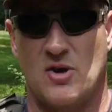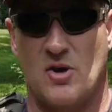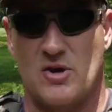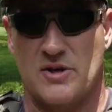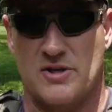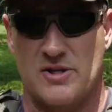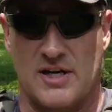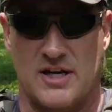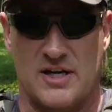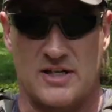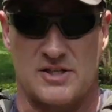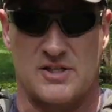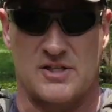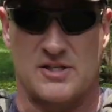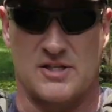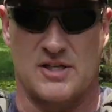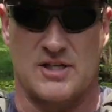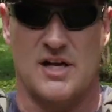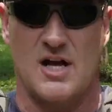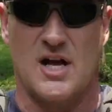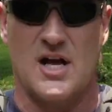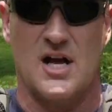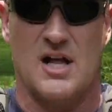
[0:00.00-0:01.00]
the RTS is
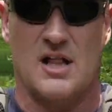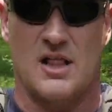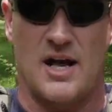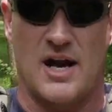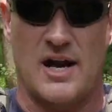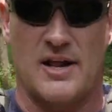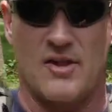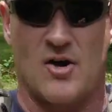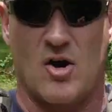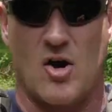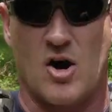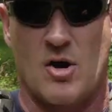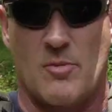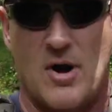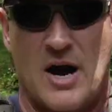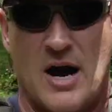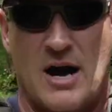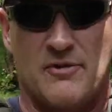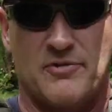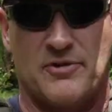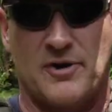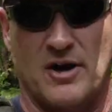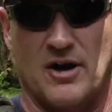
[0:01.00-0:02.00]
that a lot of the armor
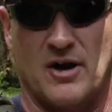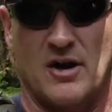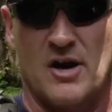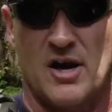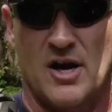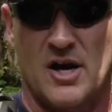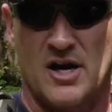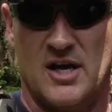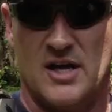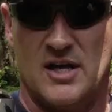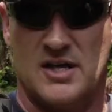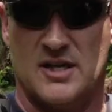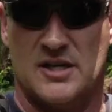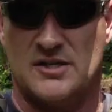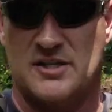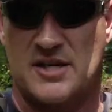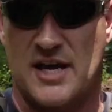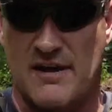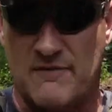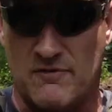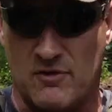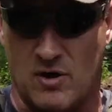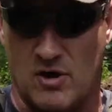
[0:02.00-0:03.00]
out there is
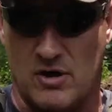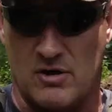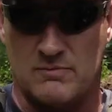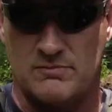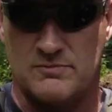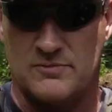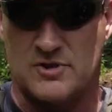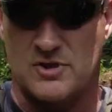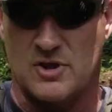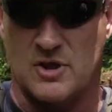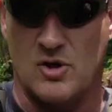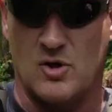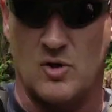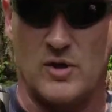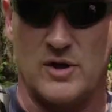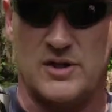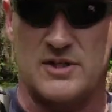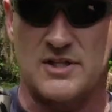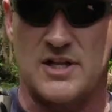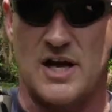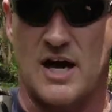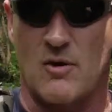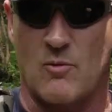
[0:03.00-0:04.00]
Kevlar, so
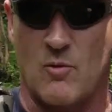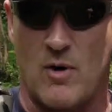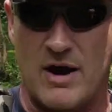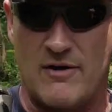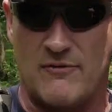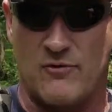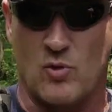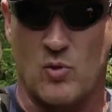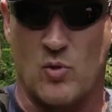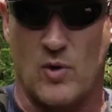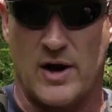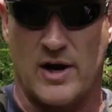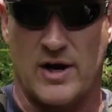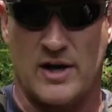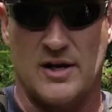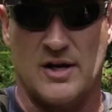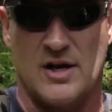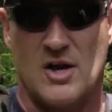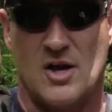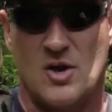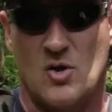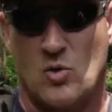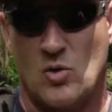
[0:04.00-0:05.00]
it's not rifle rated.
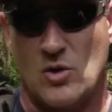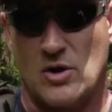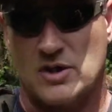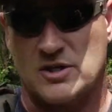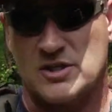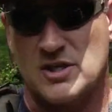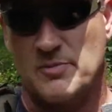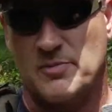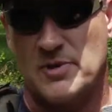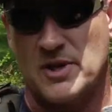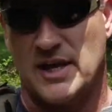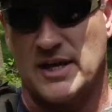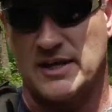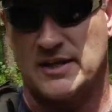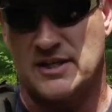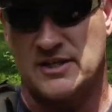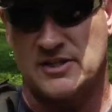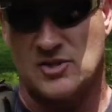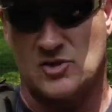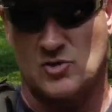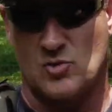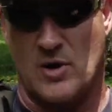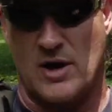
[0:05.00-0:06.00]
Where something like
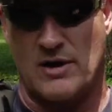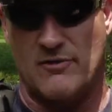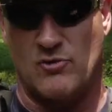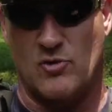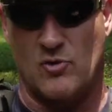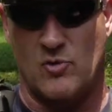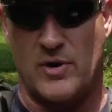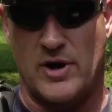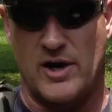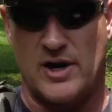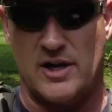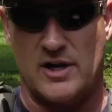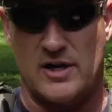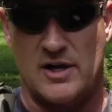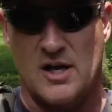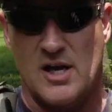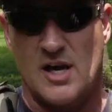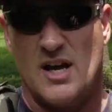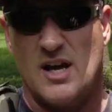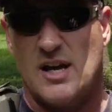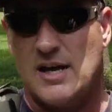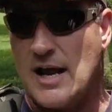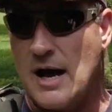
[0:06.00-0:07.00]
this is rifle rated,
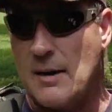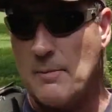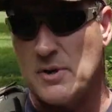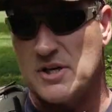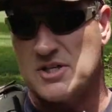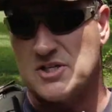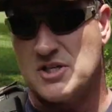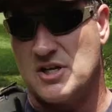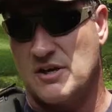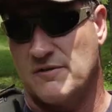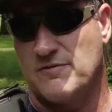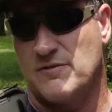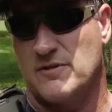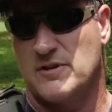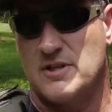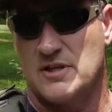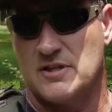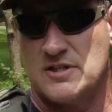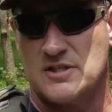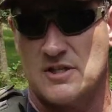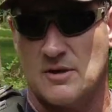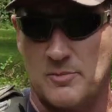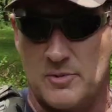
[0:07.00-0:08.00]
not much different
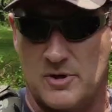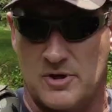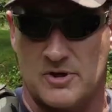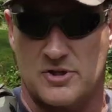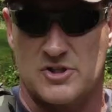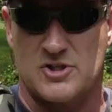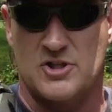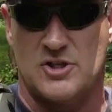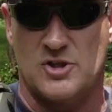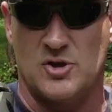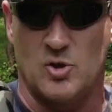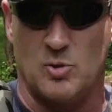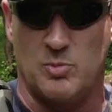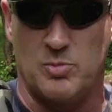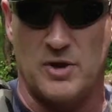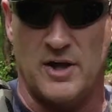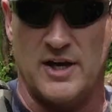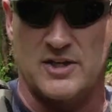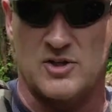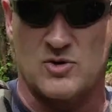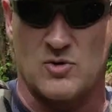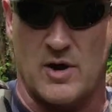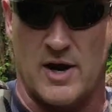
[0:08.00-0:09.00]
than some of your steel
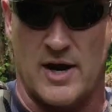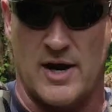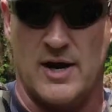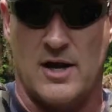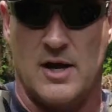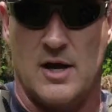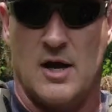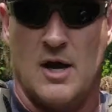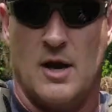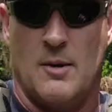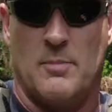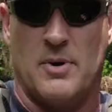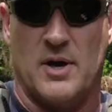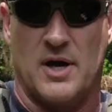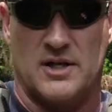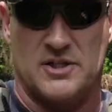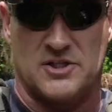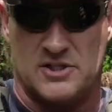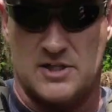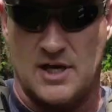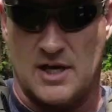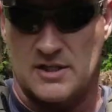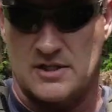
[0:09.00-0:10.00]
plates, right? But it
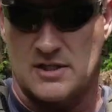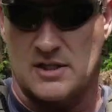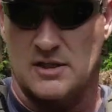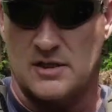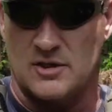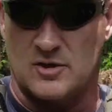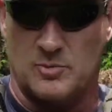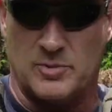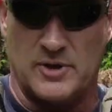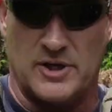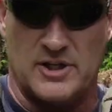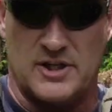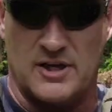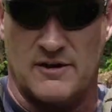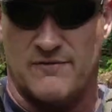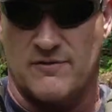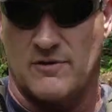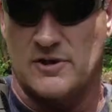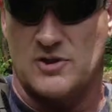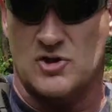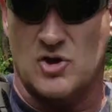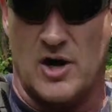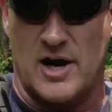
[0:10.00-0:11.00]
just takes a little bit
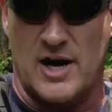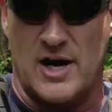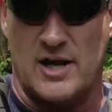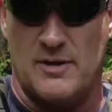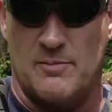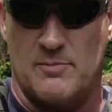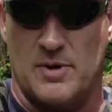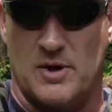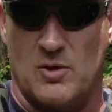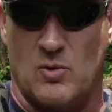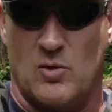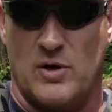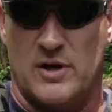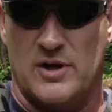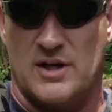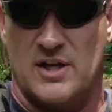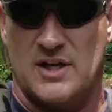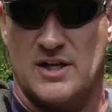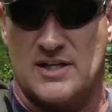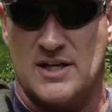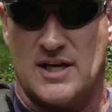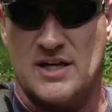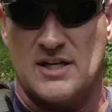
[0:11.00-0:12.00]
different training. But what
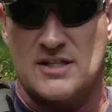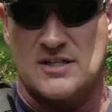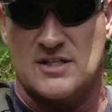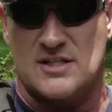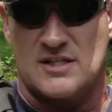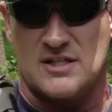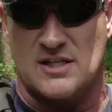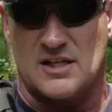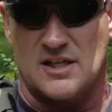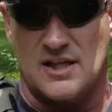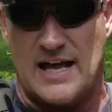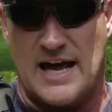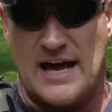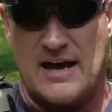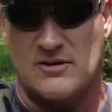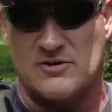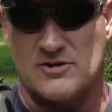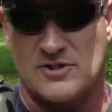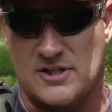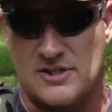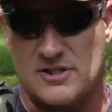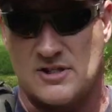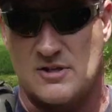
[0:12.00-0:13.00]
it does is it
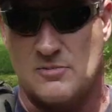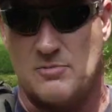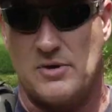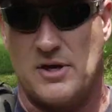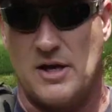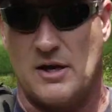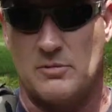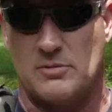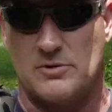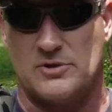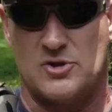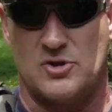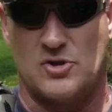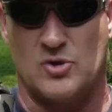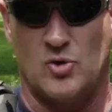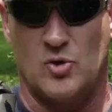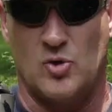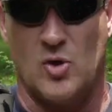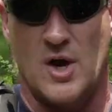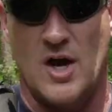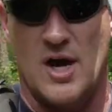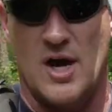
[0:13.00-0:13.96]
allows us to be able to,